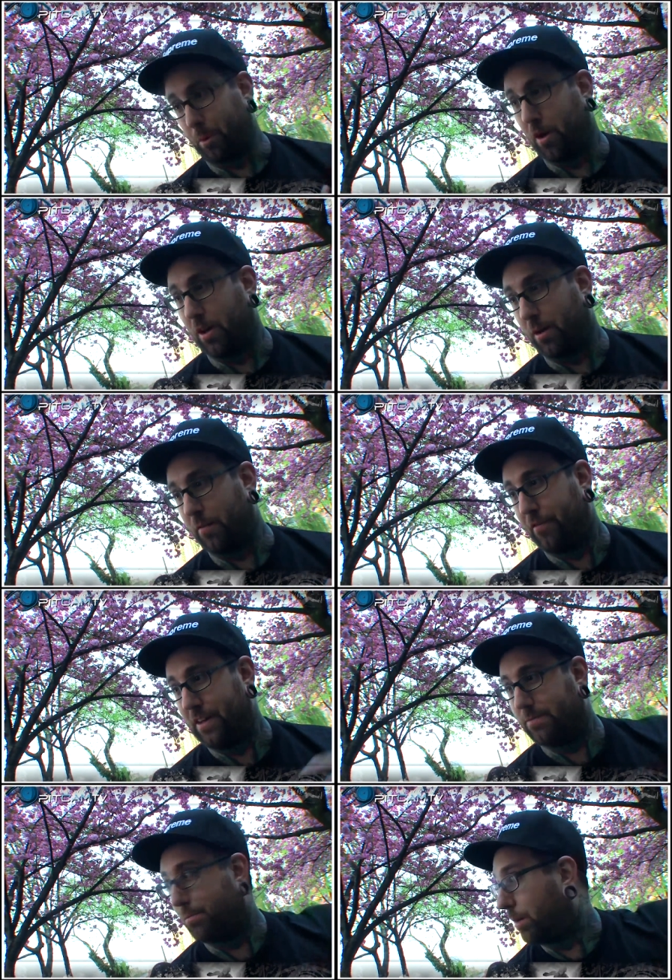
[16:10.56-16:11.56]
put it on their
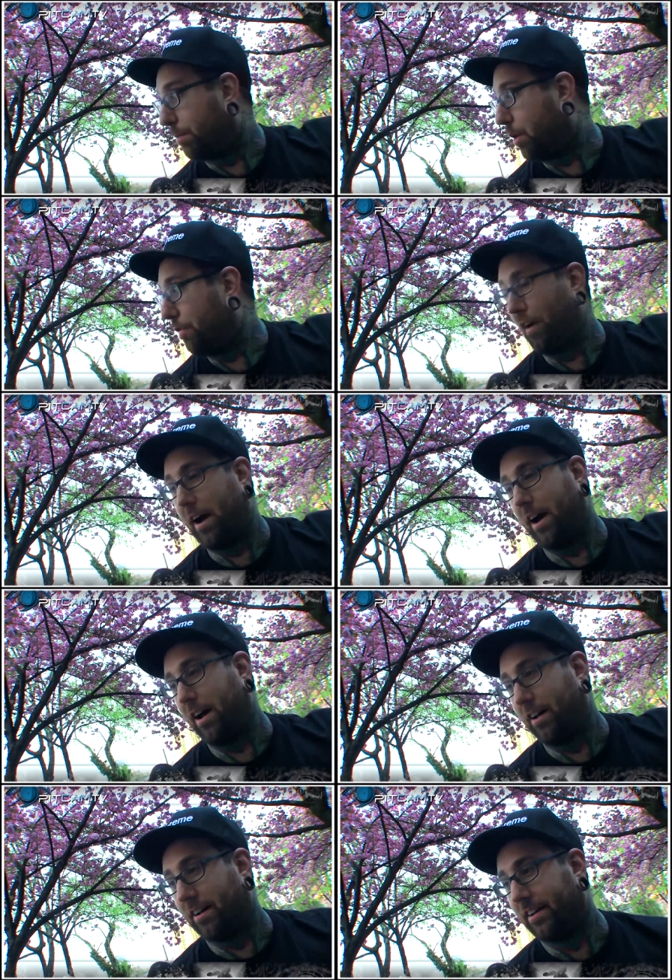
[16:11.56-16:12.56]
Facebook
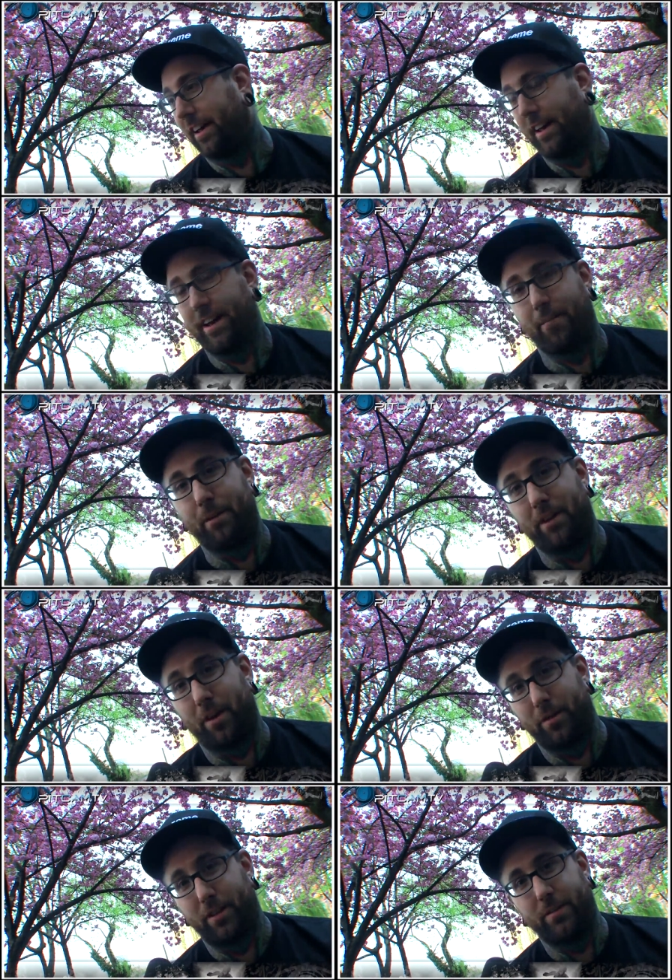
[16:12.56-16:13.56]
profile, and be
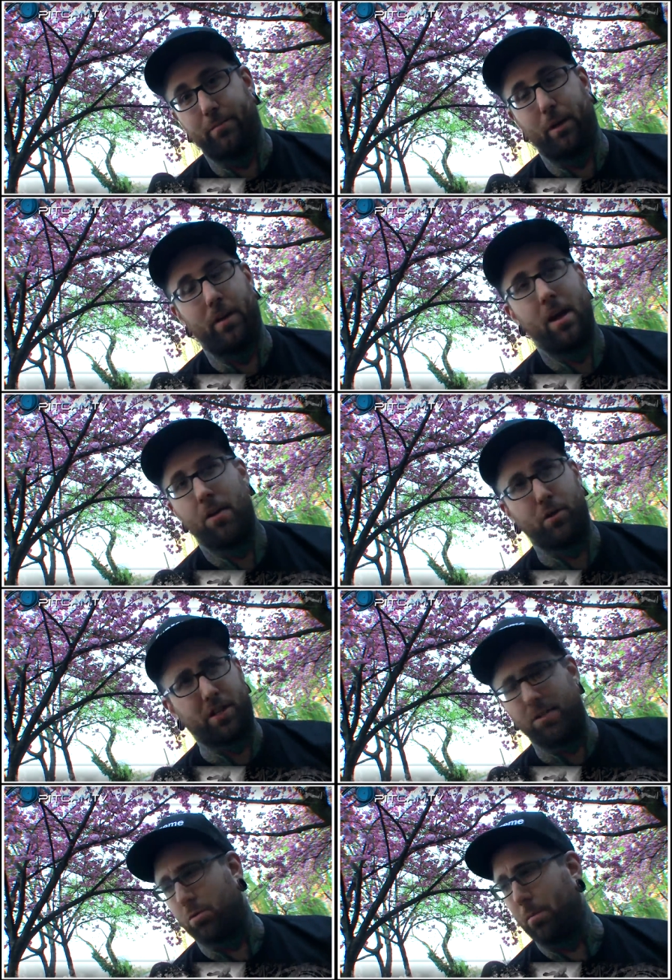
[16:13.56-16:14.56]
done with it. But those
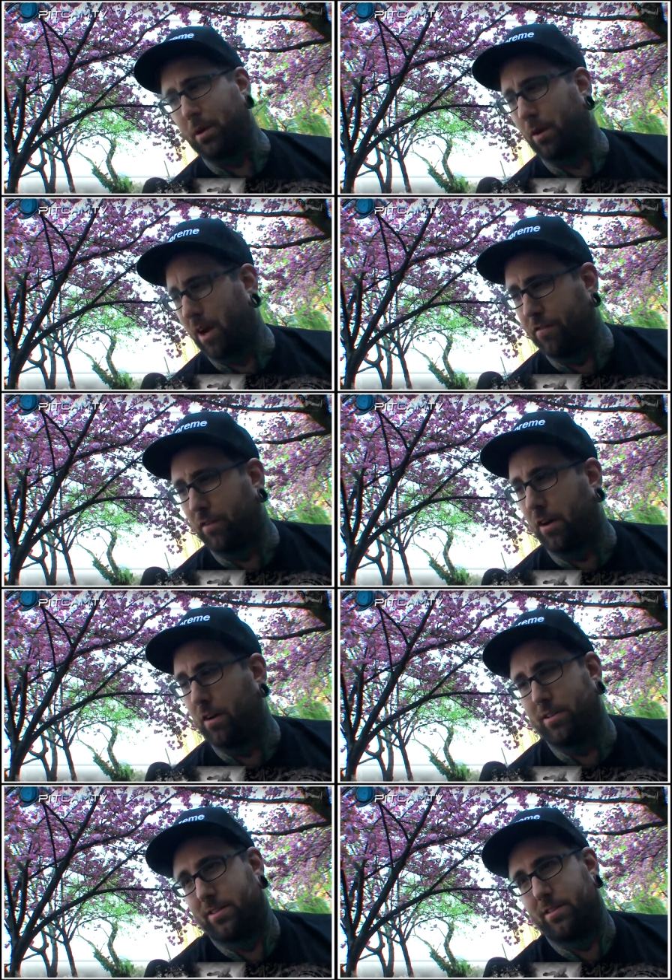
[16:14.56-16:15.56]
kids won't be around for long
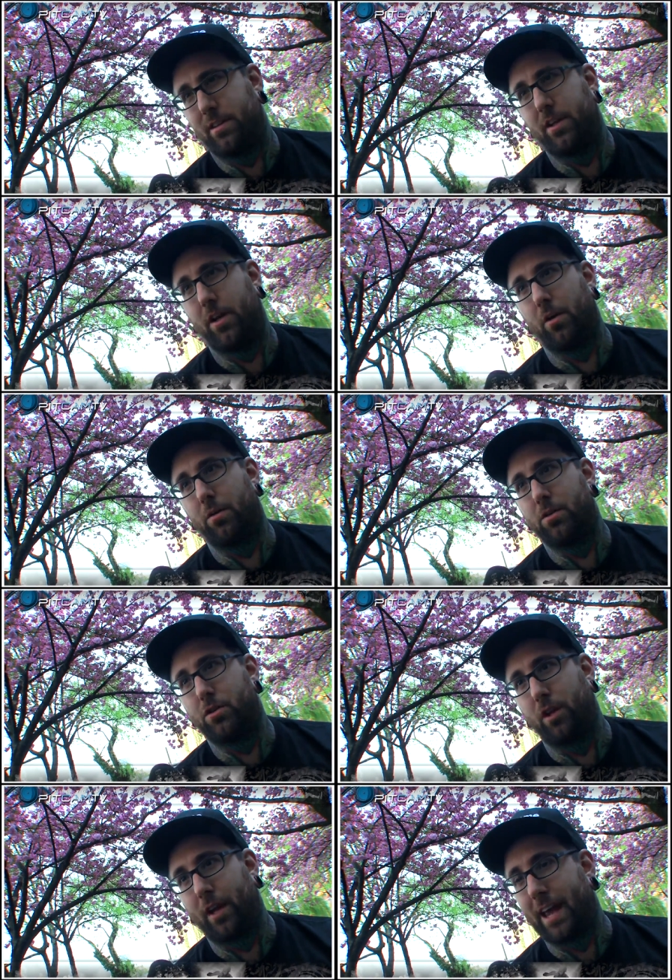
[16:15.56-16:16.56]
because, you know,
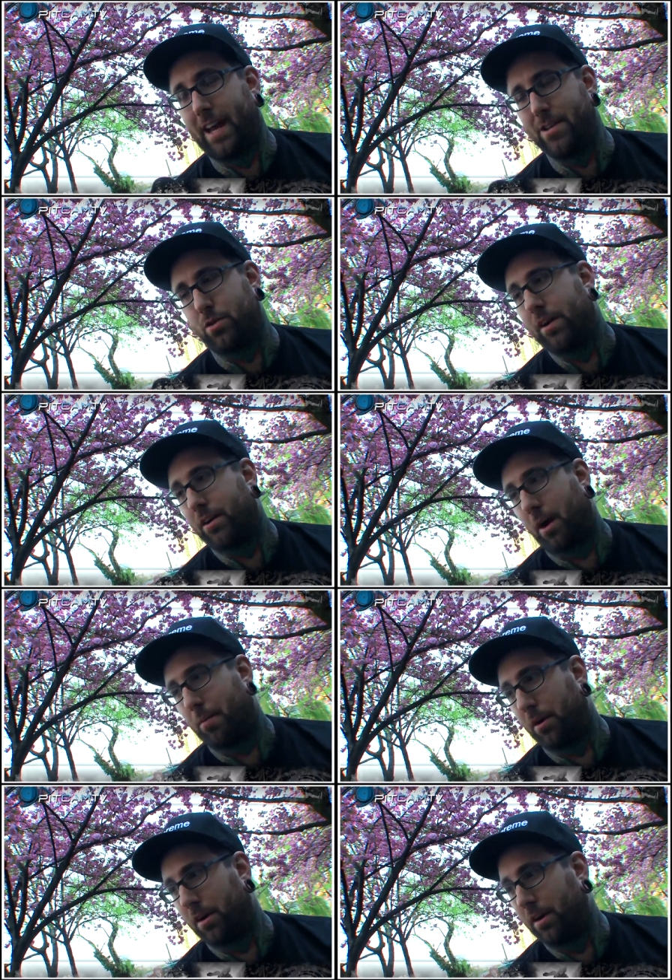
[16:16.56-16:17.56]
like any trend
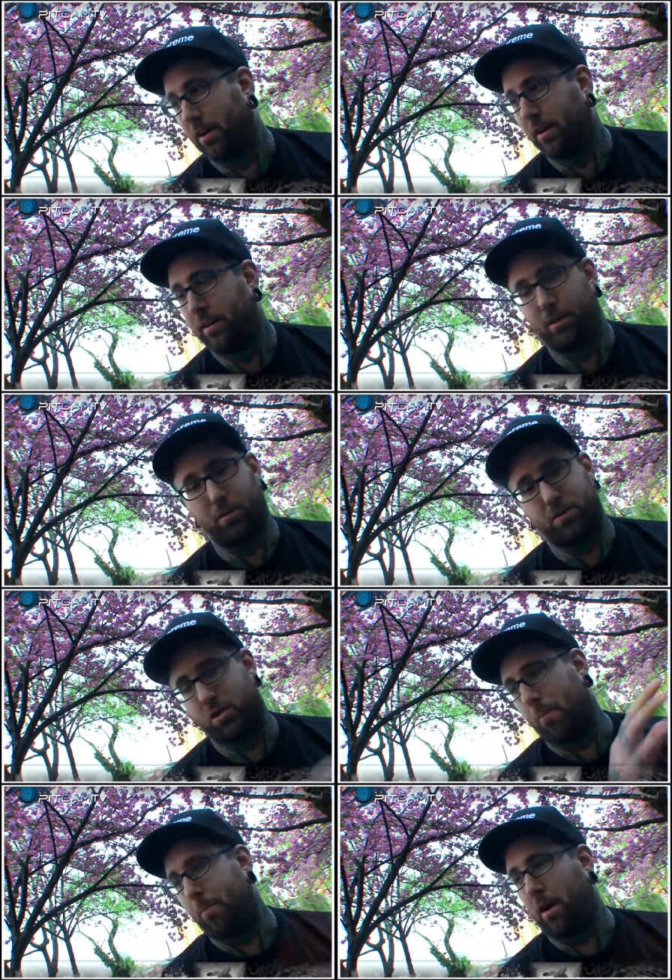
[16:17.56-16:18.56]
hopper, they'll just
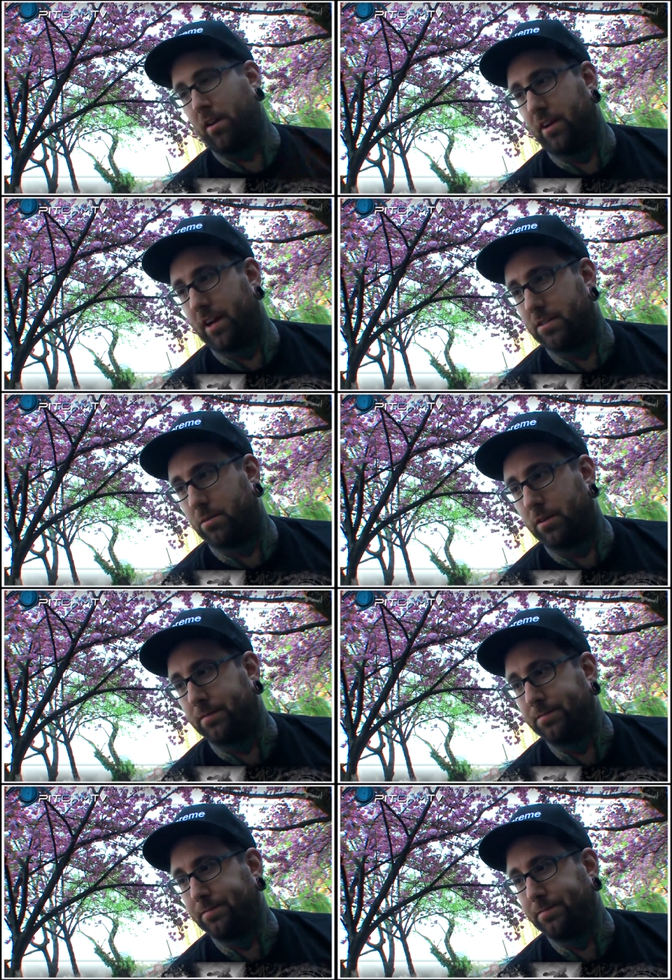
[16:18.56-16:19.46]
jump on to the next one.